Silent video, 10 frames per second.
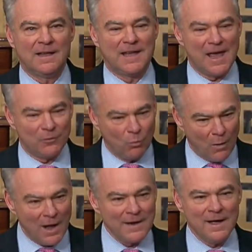Can
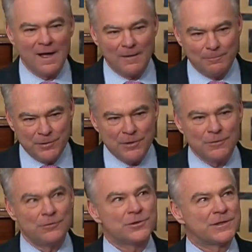one
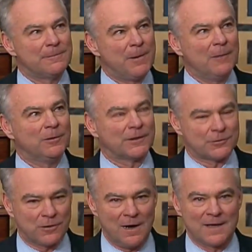abuse the public
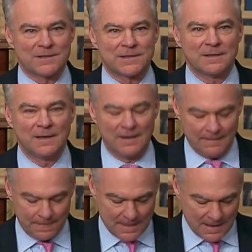trust
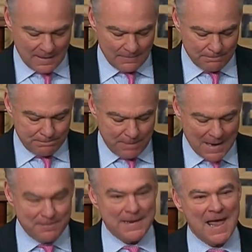
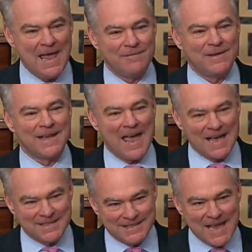by behaving
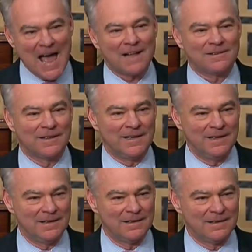exactly
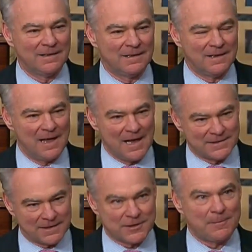
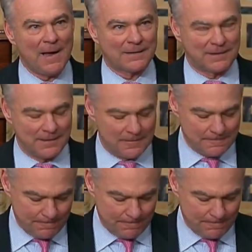as expected?